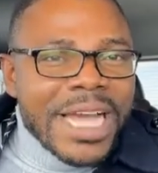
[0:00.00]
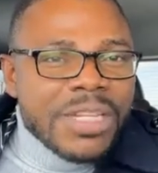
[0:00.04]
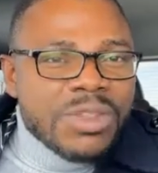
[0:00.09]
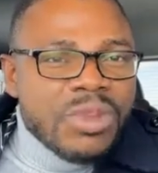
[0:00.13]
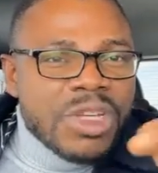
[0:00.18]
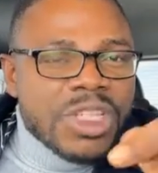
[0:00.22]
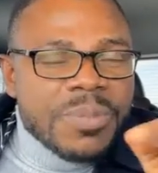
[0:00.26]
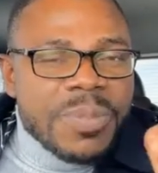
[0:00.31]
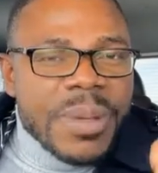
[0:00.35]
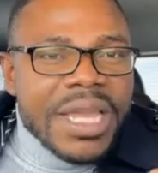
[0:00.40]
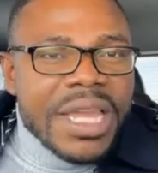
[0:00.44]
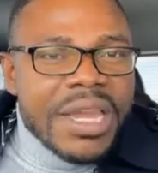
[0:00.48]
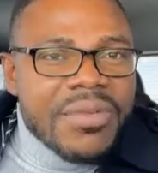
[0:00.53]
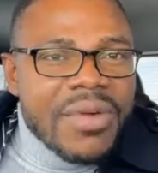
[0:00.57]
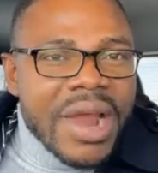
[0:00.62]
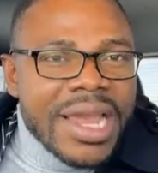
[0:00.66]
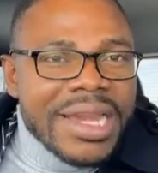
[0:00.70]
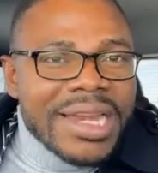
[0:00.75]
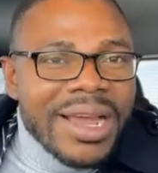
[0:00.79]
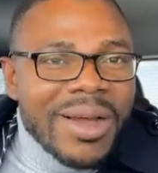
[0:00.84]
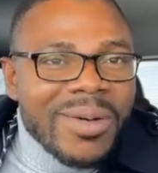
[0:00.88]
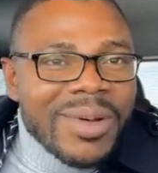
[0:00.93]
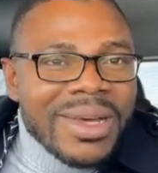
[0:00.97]
As we are speaking
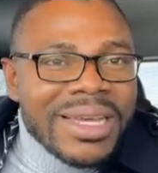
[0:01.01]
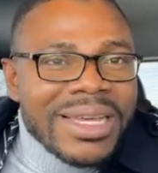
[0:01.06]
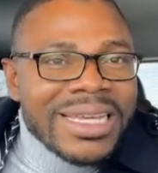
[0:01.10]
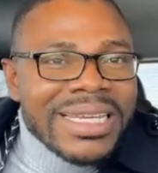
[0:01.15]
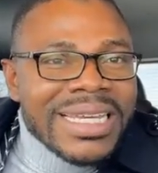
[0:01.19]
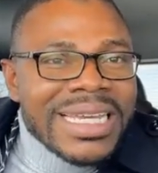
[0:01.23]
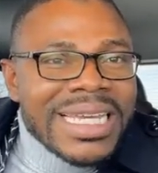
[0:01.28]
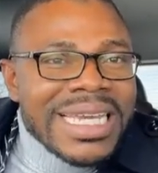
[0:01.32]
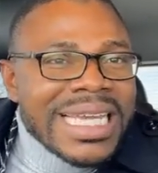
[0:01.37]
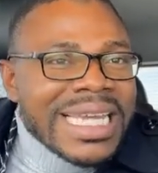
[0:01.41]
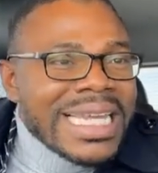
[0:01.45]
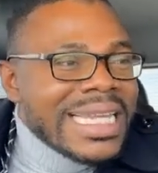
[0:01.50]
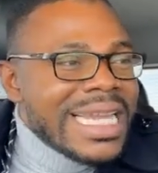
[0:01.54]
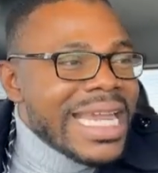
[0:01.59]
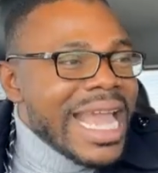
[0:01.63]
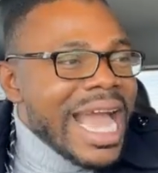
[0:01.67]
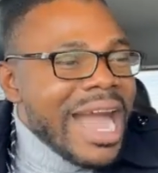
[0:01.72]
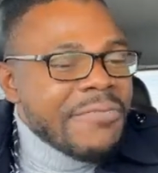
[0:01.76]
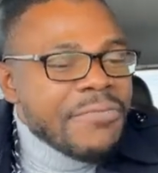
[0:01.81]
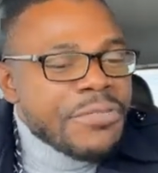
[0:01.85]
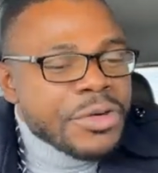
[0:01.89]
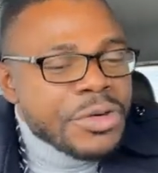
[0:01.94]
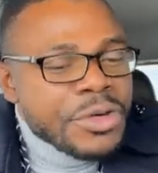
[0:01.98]
right now,
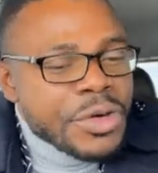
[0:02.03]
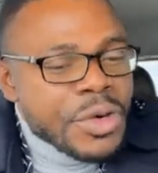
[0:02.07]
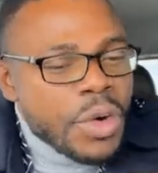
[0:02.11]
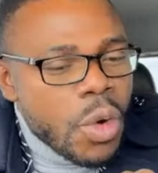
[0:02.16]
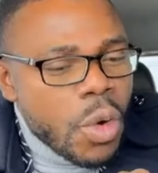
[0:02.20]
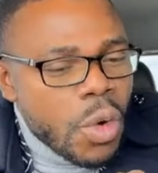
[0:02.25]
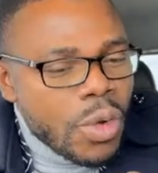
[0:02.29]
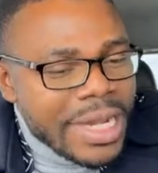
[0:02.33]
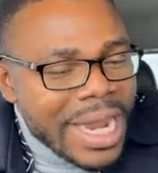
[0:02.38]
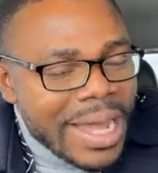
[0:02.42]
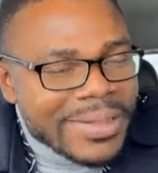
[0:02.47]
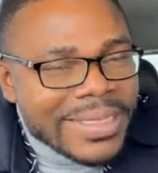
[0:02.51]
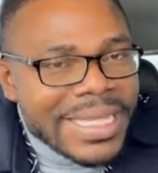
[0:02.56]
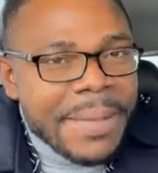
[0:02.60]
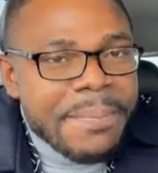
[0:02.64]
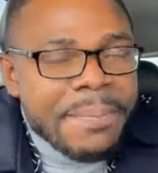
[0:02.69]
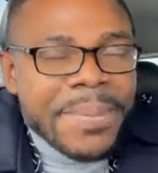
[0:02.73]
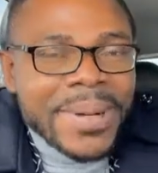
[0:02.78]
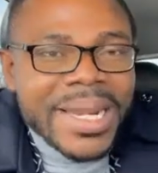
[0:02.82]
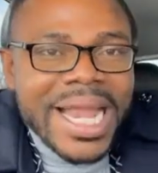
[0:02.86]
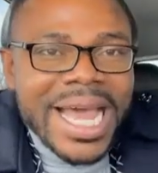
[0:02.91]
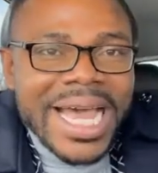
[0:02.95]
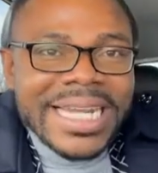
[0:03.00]
they have rolled out
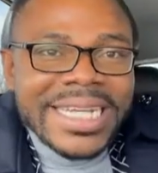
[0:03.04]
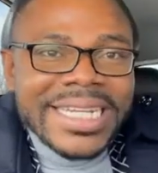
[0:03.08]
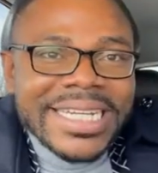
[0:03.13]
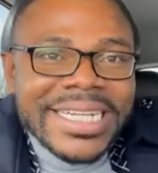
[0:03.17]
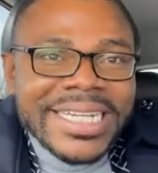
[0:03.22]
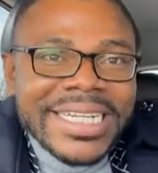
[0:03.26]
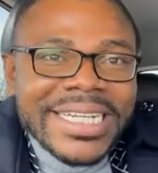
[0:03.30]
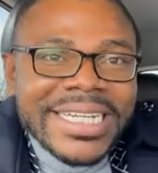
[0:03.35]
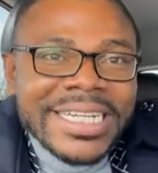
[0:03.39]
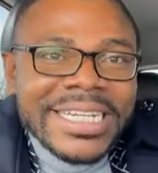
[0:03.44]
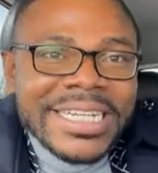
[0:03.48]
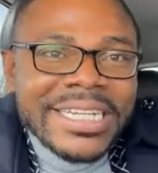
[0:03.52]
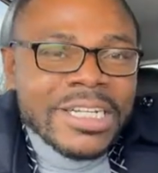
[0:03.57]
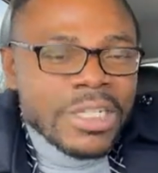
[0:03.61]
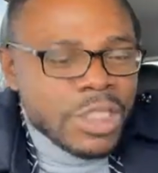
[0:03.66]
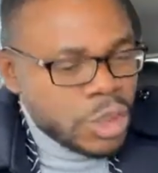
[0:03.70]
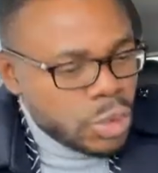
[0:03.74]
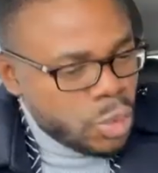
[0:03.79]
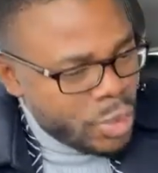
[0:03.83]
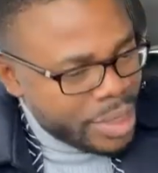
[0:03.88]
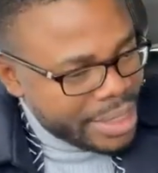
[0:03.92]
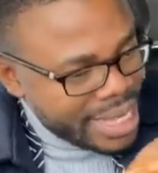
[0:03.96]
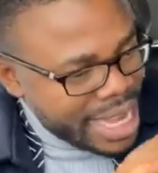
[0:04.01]
a plan
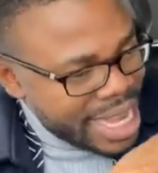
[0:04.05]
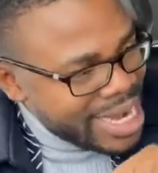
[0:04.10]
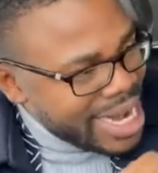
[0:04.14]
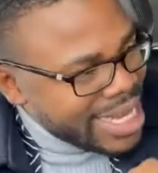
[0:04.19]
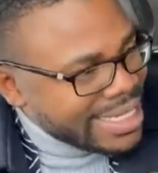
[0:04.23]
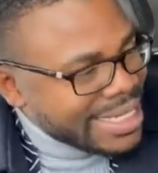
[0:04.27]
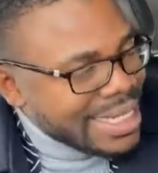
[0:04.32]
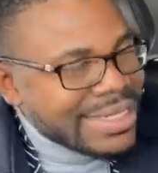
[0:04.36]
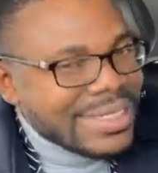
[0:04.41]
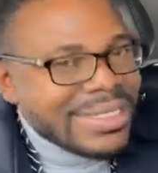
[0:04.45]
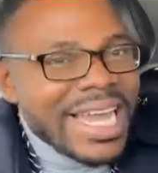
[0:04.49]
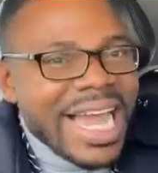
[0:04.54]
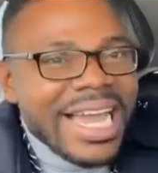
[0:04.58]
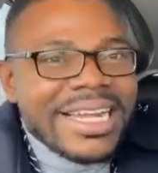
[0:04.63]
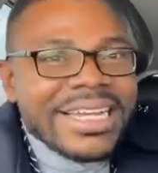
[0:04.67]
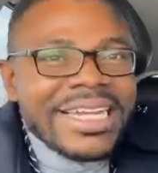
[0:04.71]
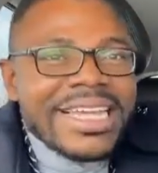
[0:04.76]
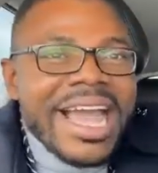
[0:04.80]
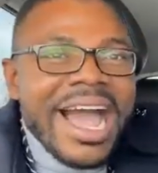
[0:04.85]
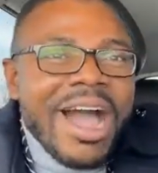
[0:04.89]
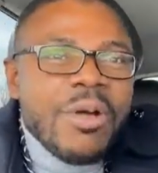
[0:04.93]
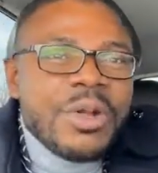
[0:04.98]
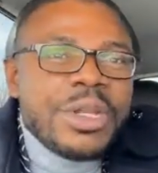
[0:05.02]
to tell us
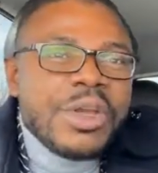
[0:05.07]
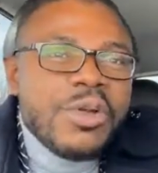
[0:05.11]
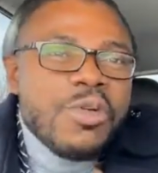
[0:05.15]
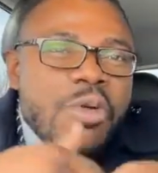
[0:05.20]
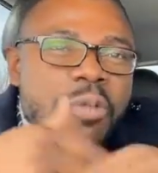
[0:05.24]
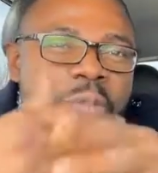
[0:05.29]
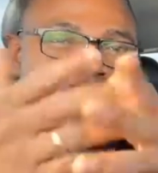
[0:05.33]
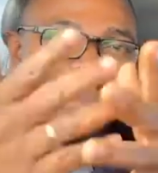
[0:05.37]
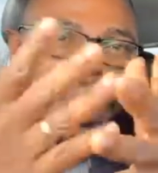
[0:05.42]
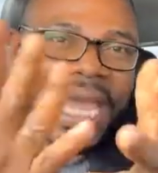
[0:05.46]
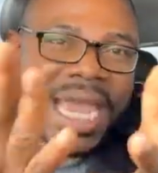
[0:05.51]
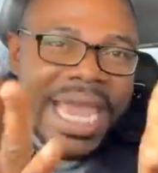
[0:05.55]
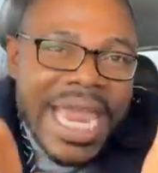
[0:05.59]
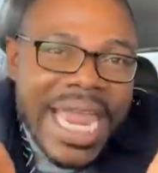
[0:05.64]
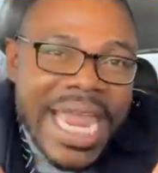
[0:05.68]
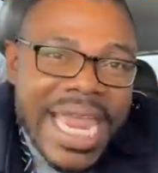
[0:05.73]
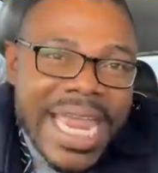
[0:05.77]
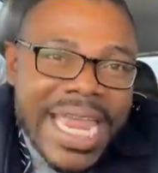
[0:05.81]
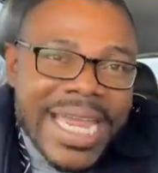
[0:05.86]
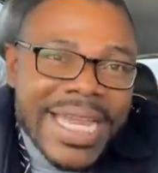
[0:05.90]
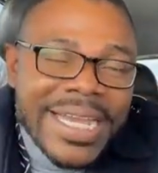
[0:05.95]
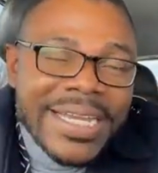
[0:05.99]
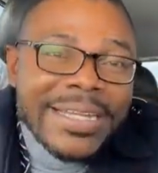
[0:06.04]
exactly how they will
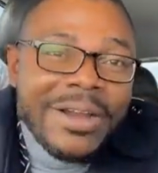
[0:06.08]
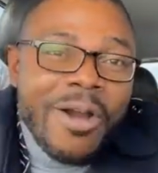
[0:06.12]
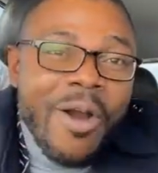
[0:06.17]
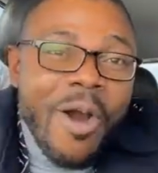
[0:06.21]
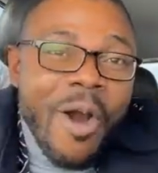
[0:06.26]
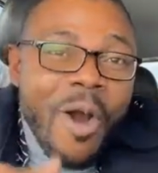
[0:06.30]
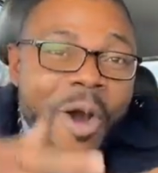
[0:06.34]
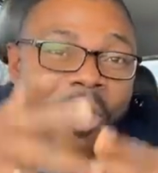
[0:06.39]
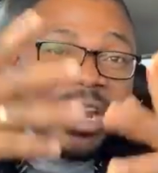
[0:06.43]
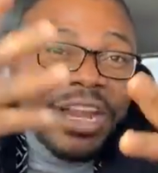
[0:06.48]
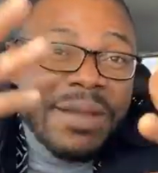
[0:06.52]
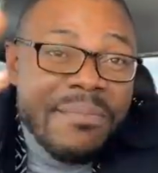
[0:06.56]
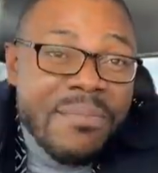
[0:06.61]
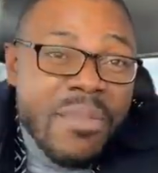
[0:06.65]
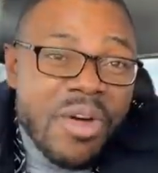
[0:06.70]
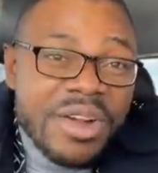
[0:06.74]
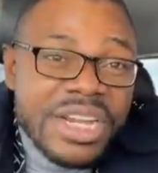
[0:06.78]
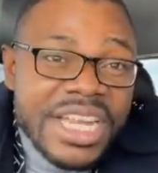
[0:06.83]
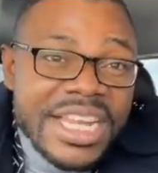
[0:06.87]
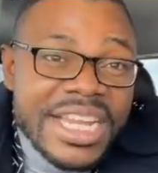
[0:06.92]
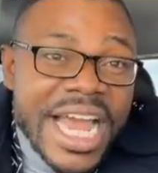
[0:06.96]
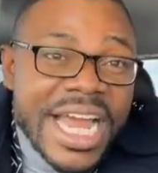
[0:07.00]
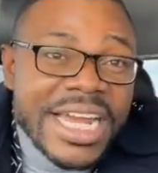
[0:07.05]
pay all the
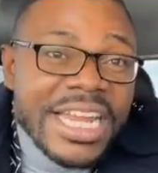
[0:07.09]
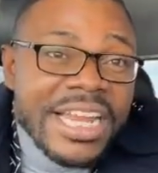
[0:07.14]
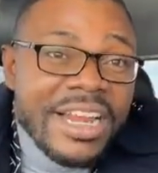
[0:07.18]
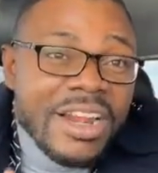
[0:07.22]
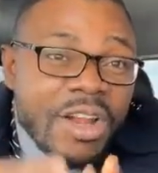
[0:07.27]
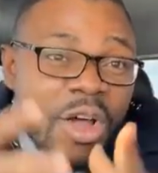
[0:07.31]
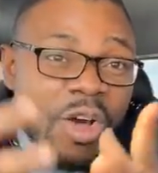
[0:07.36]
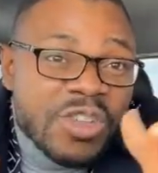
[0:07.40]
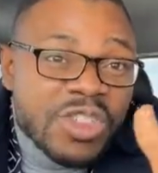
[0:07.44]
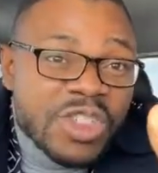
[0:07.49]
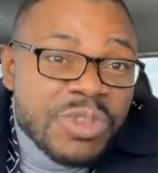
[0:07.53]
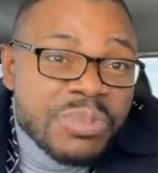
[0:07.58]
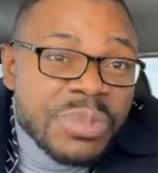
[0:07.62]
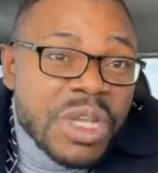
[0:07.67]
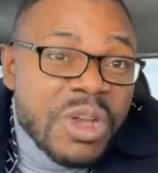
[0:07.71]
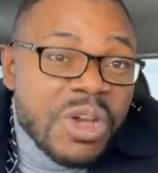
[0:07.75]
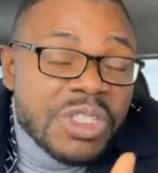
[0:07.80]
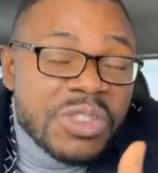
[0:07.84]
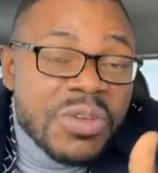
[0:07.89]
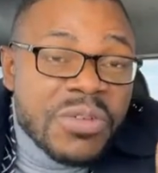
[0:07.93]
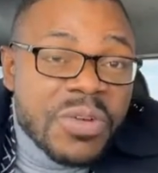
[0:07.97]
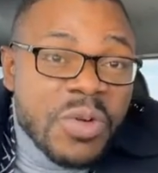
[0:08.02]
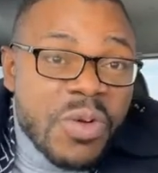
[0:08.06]
money that they lost
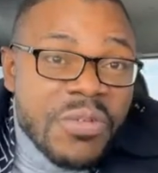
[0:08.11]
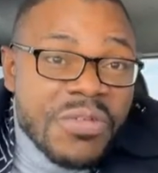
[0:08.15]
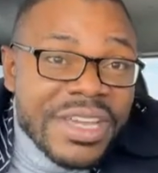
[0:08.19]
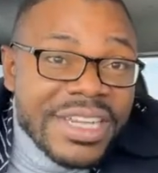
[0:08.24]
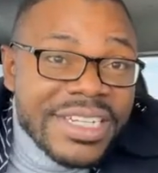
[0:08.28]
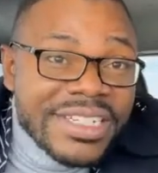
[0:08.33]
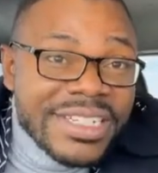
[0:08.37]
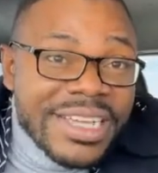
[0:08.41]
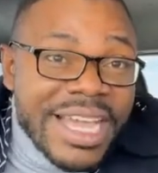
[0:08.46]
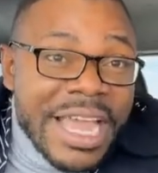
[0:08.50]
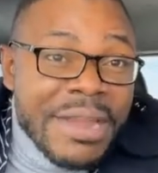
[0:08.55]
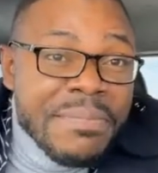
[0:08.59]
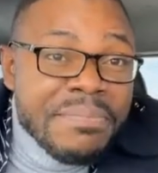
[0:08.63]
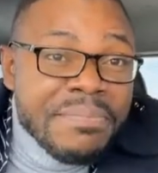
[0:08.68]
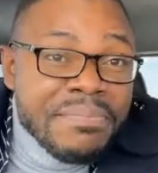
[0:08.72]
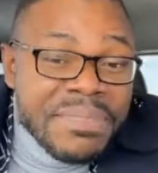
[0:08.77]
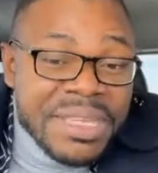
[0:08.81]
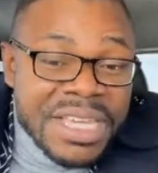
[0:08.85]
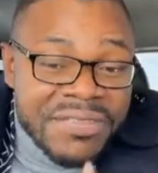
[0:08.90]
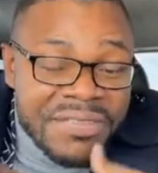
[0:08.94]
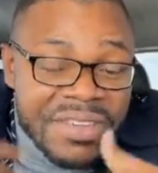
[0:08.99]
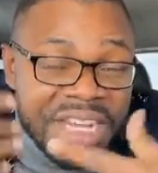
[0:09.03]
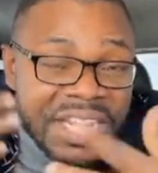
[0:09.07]
because of COVID and
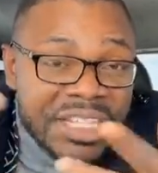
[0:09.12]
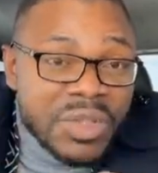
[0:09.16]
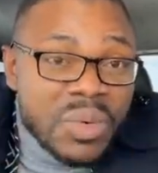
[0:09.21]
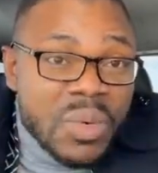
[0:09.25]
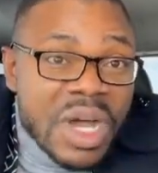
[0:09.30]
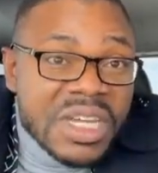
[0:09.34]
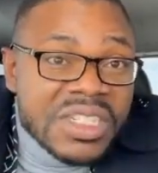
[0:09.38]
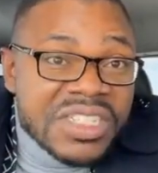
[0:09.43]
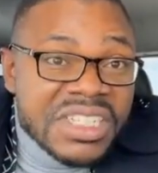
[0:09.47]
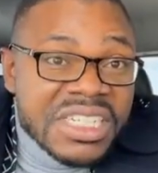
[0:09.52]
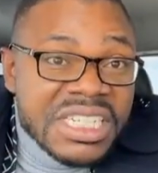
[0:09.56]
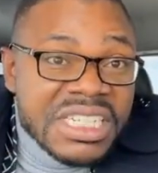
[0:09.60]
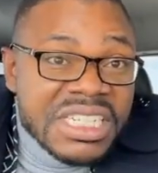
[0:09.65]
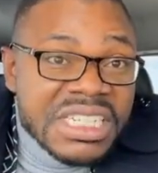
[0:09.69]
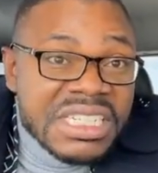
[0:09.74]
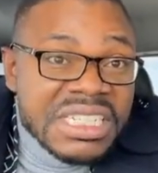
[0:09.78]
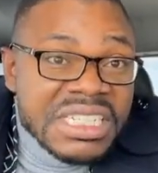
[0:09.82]
giving it to us.